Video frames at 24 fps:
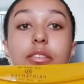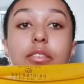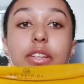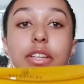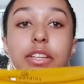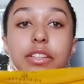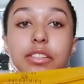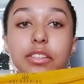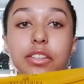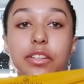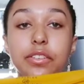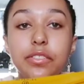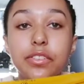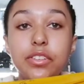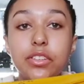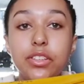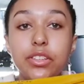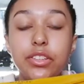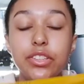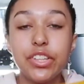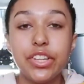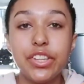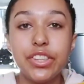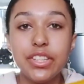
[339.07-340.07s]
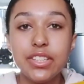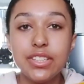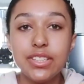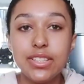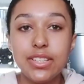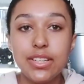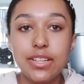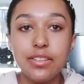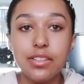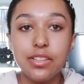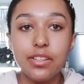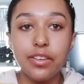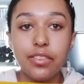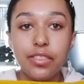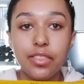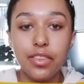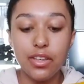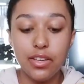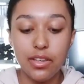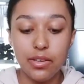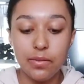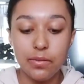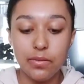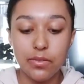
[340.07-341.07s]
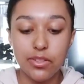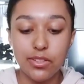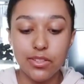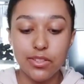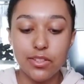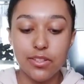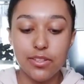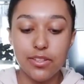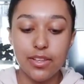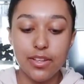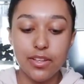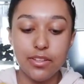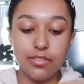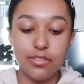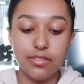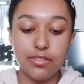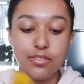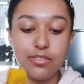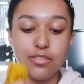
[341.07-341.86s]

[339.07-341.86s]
Okay, so I've done the sleeve and I think I'm just going to do that